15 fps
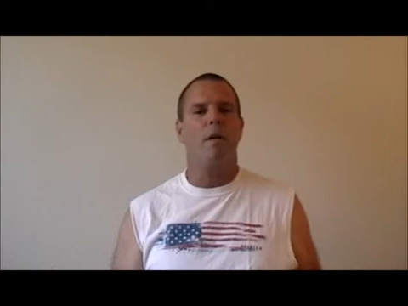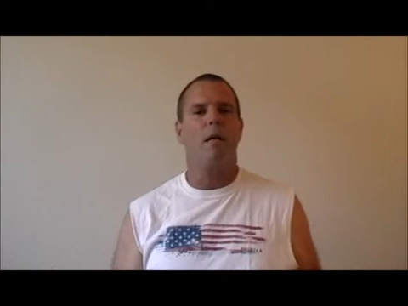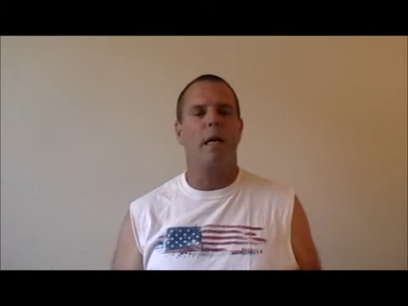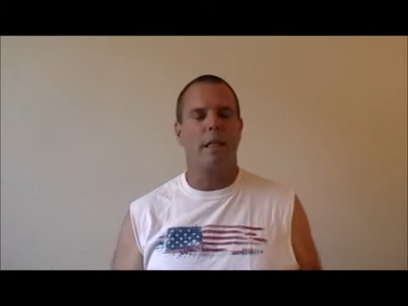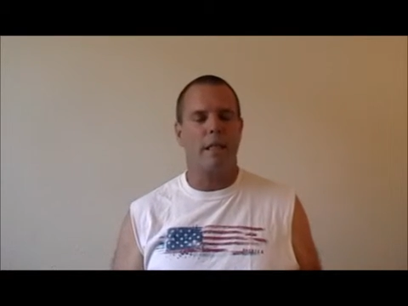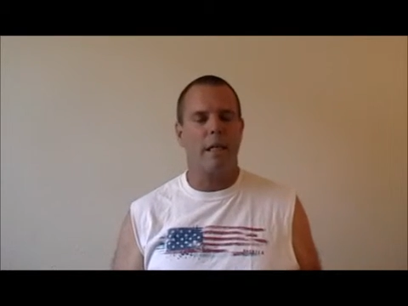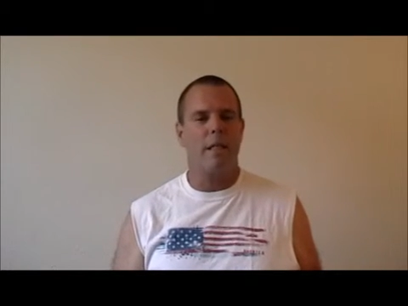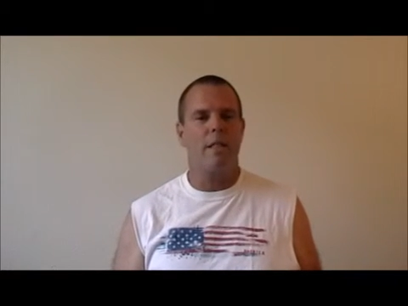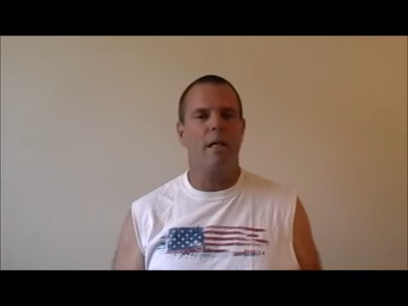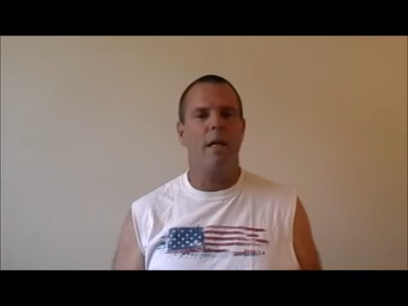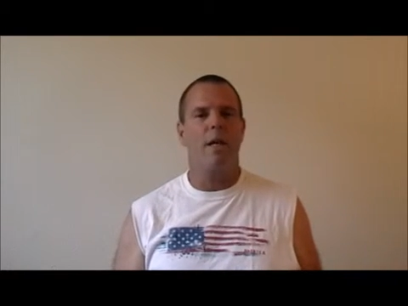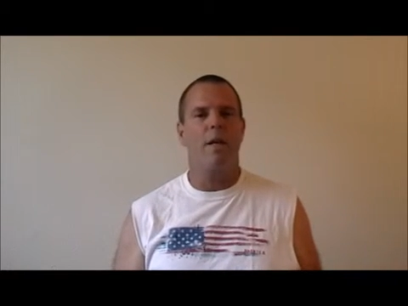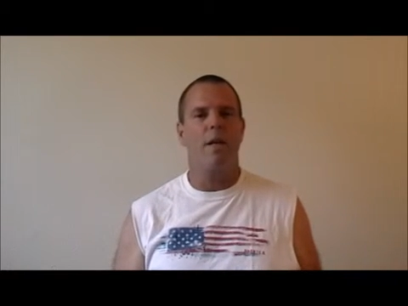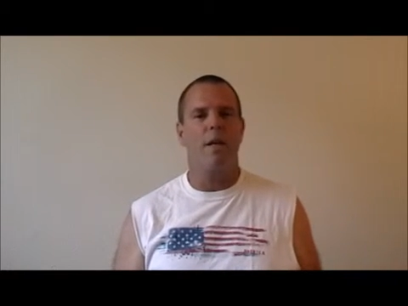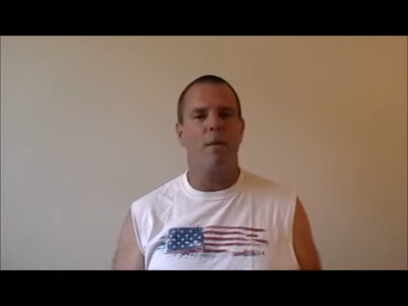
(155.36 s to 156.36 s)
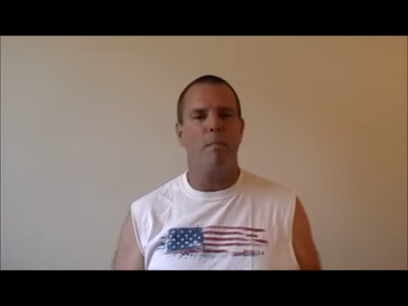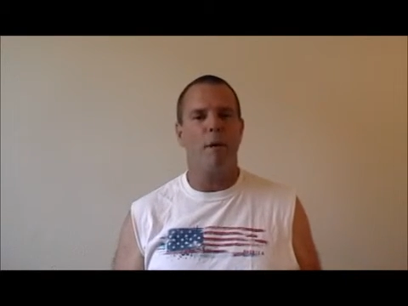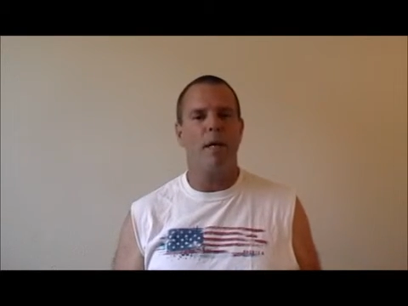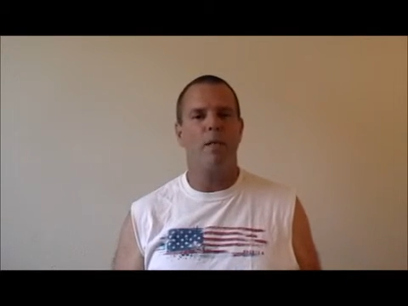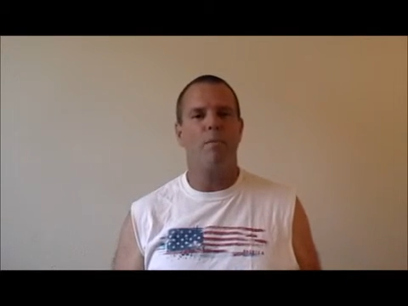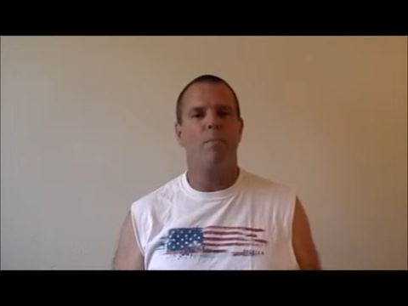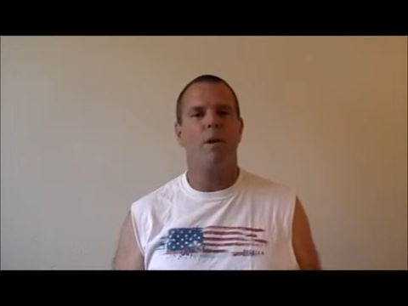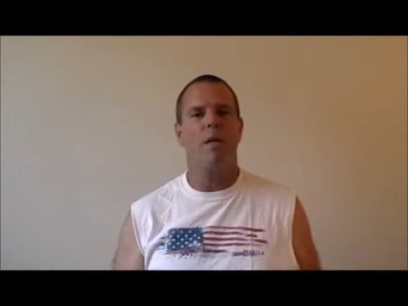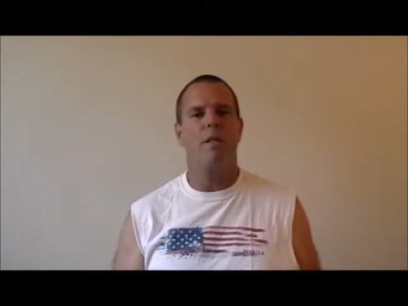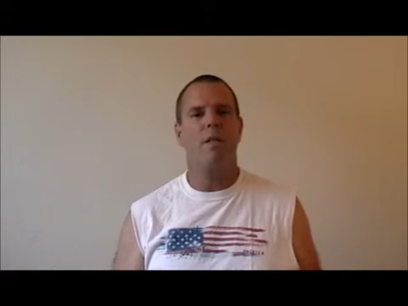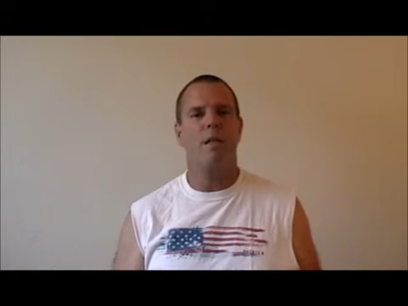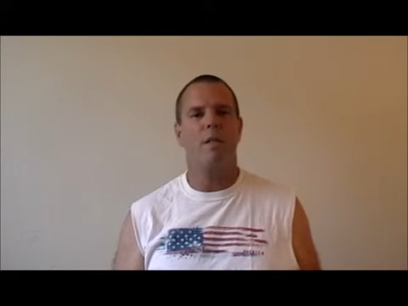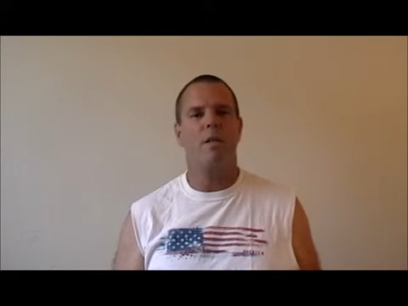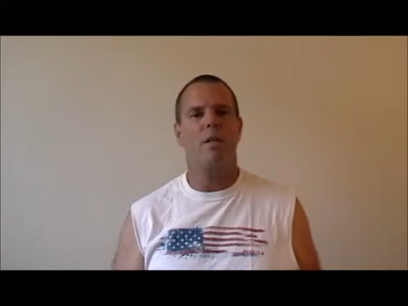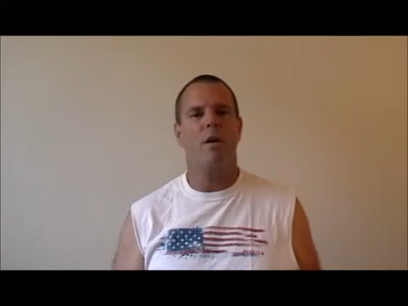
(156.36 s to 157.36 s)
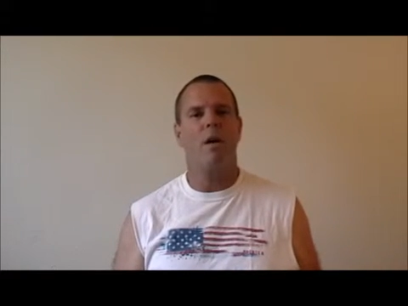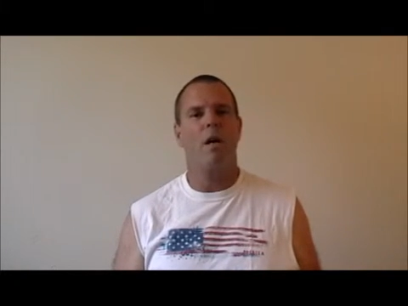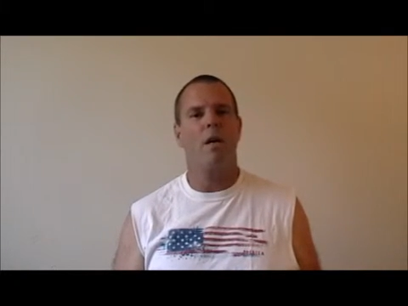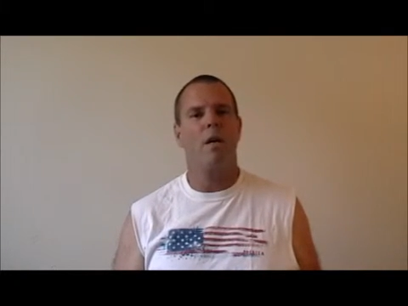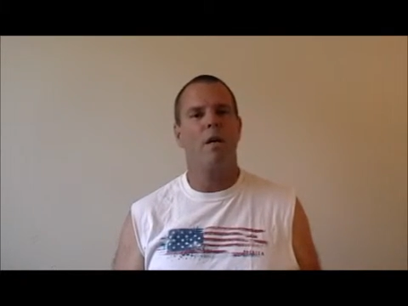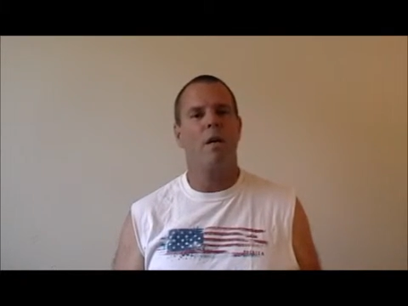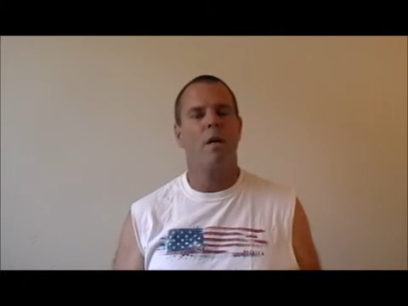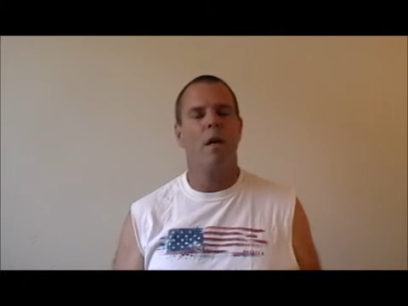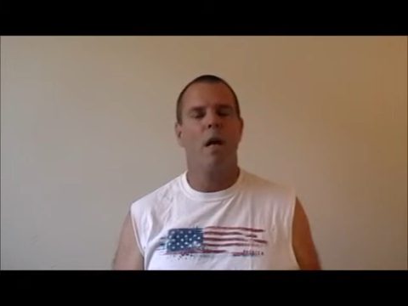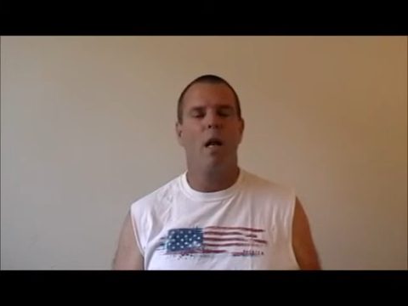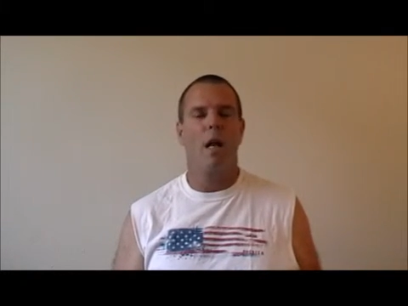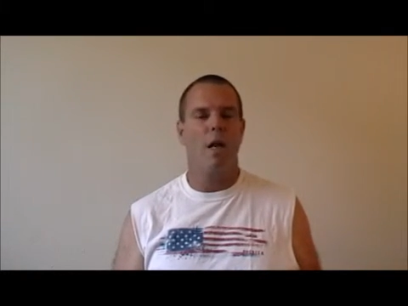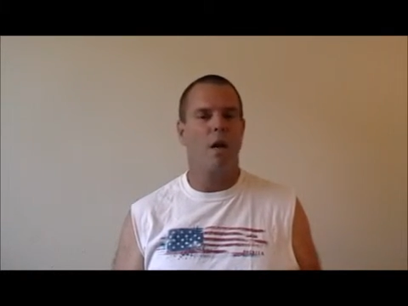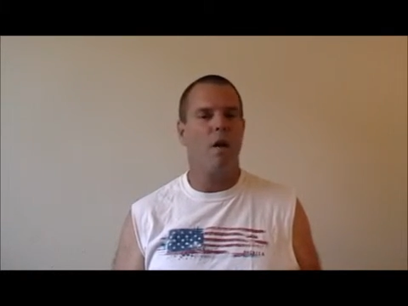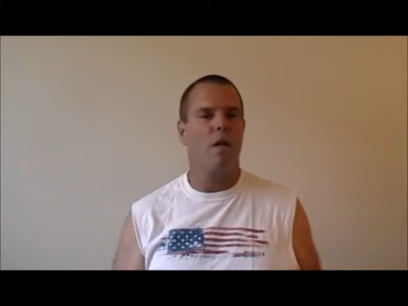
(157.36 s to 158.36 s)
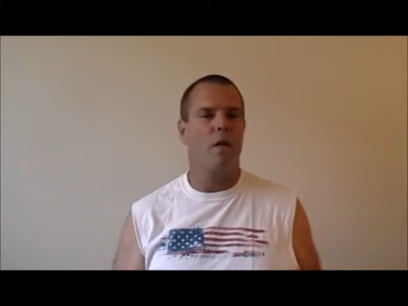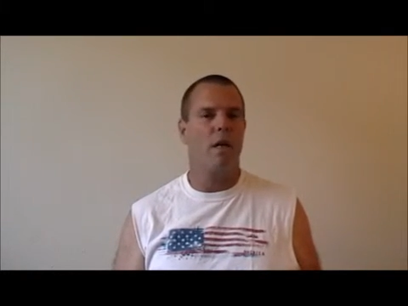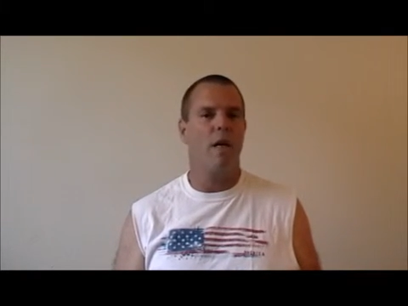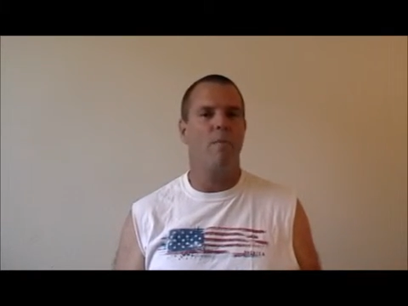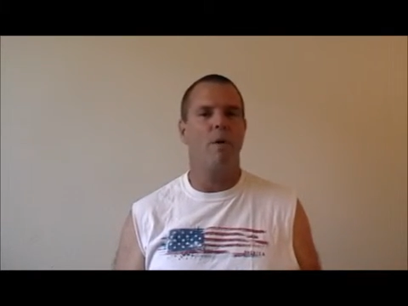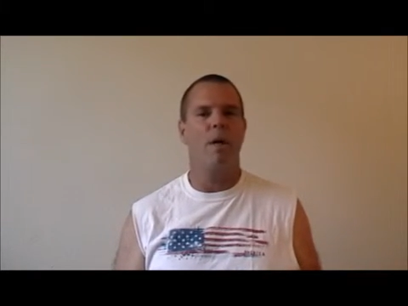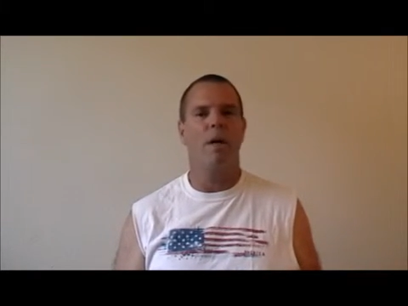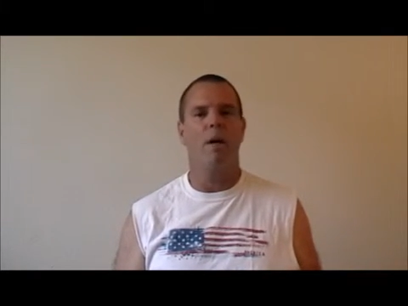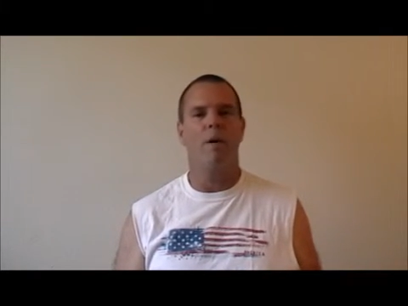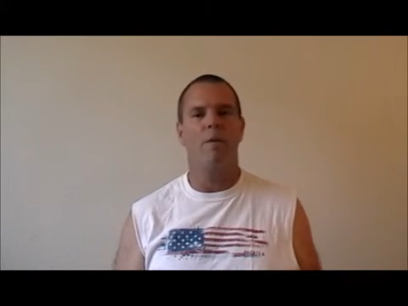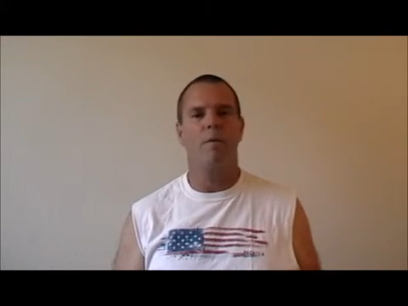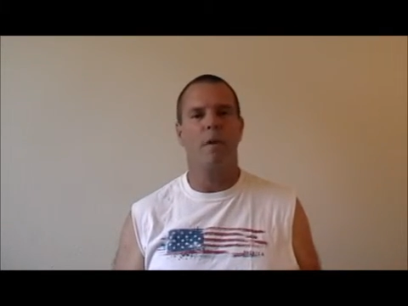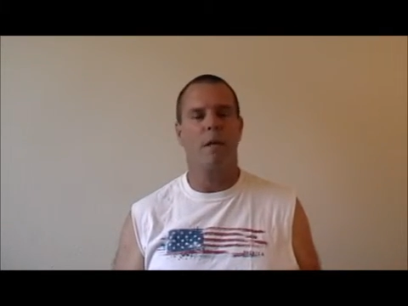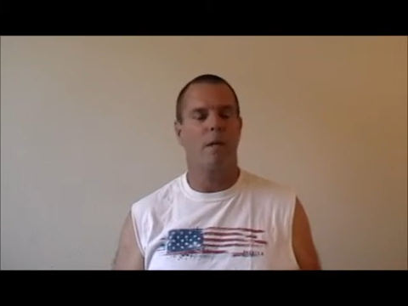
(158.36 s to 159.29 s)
As I said, the amends process started a long time ago,